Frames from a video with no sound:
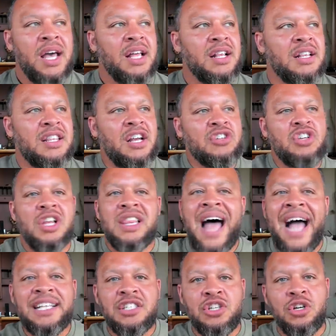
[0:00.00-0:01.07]
There's a
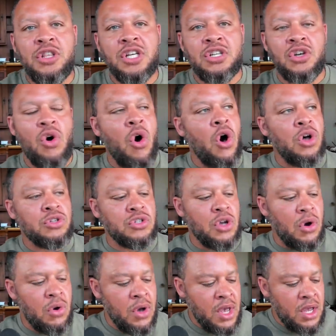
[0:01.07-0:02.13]
lot to this
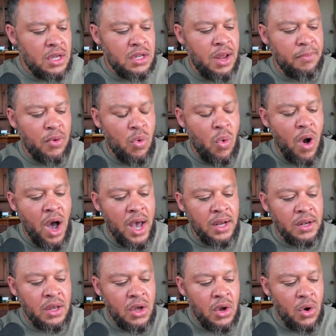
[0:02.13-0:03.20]
also. Number
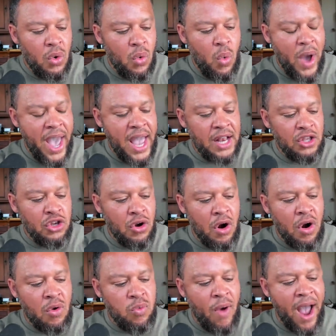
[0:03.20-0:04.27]
one, when
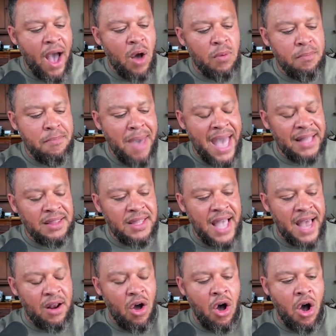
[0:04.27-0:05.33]
you're around men
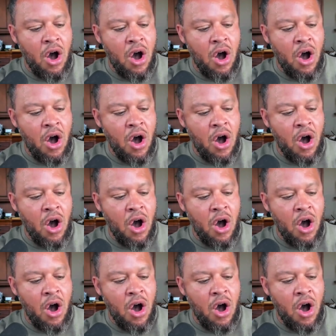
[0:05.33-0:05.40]
that